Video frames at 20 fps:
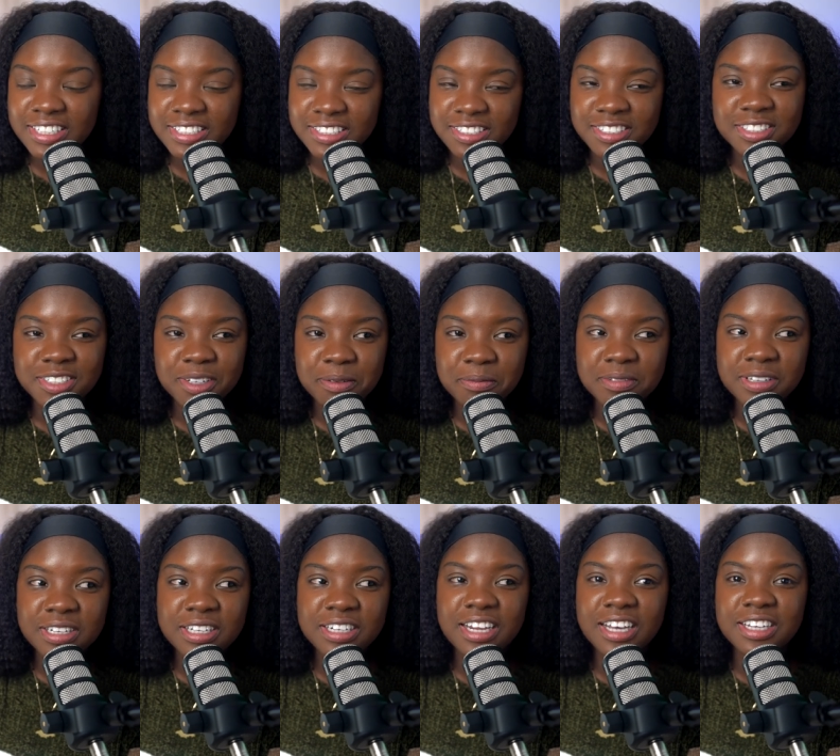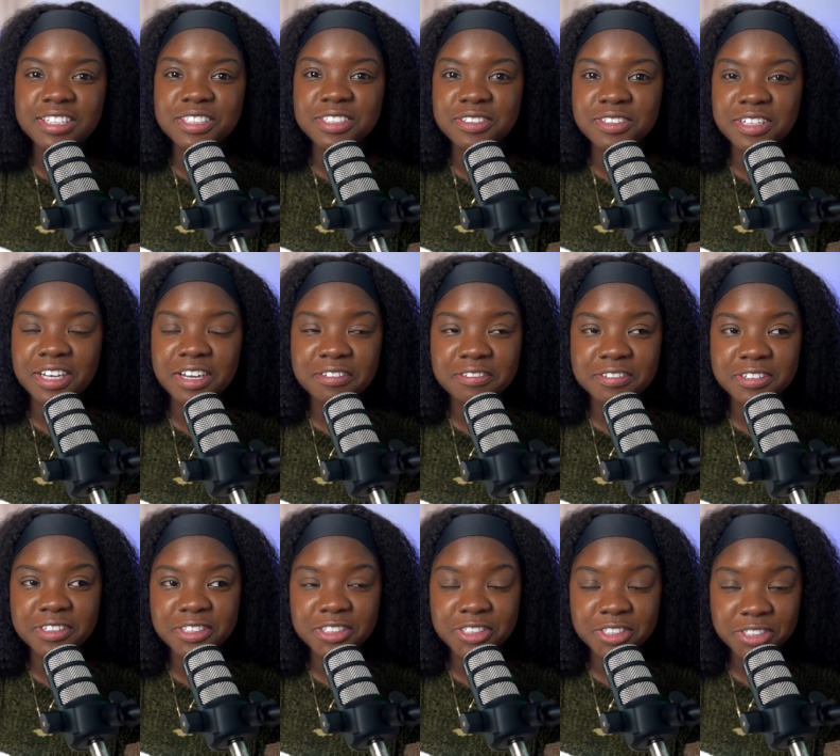Is this something that you'd
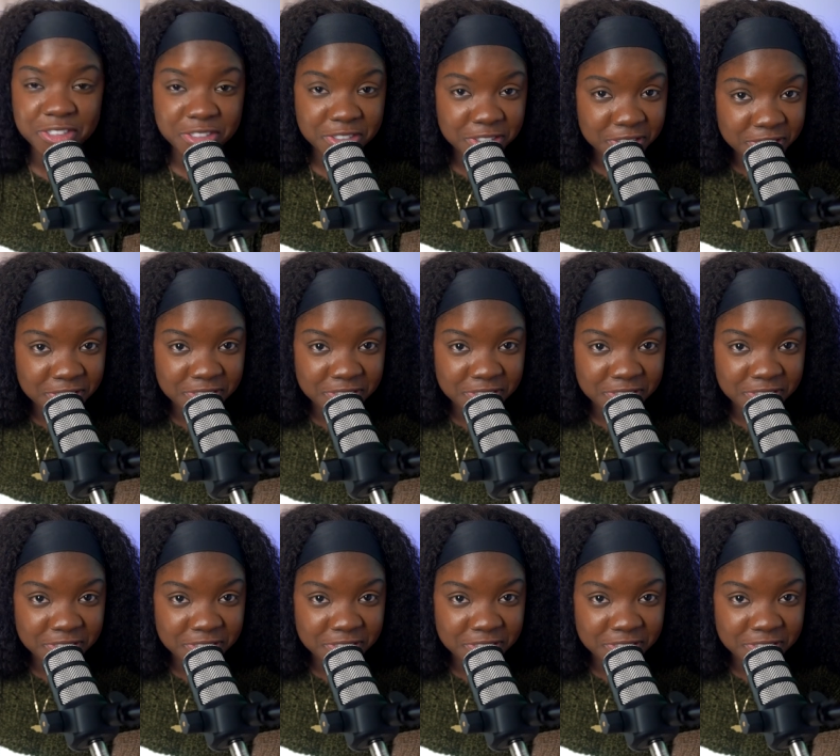ever do?